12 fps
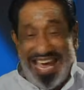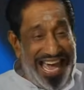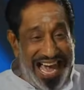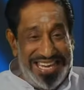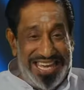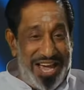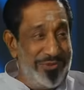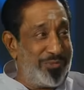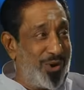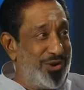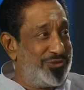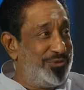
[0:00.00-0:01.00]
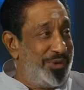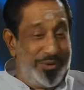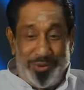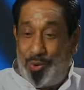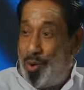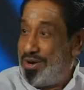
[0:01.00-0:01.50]
I brought
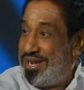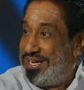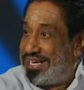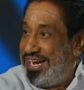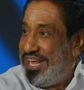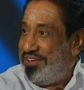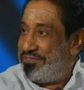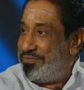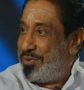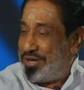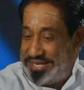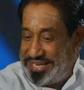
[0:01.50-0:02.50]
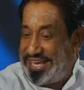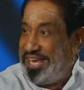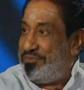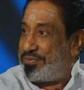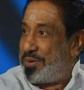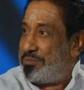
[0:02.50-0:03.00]
golden
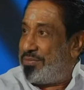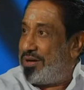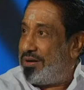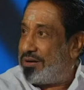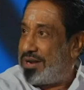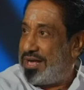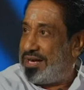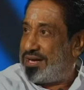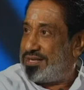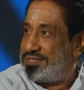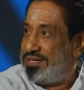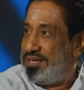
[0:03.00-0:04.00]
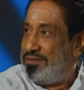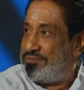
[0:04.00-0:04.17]
key from Niagara city,